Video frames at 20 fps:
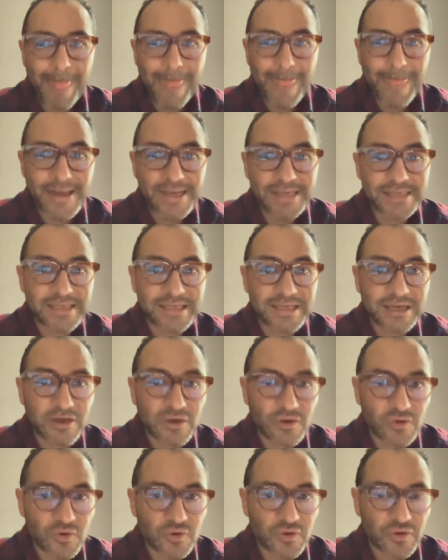These
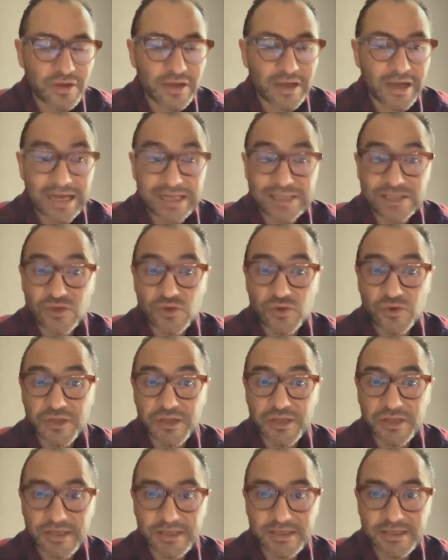include
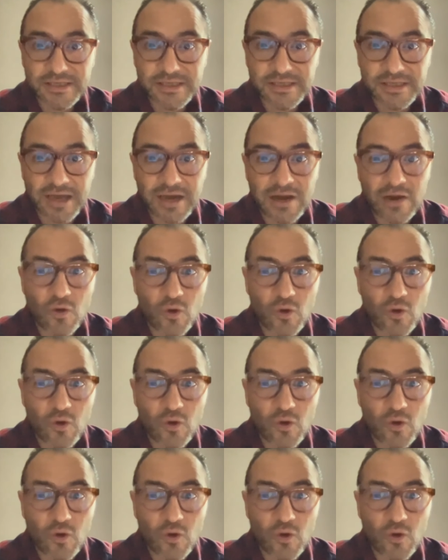gastrointestinal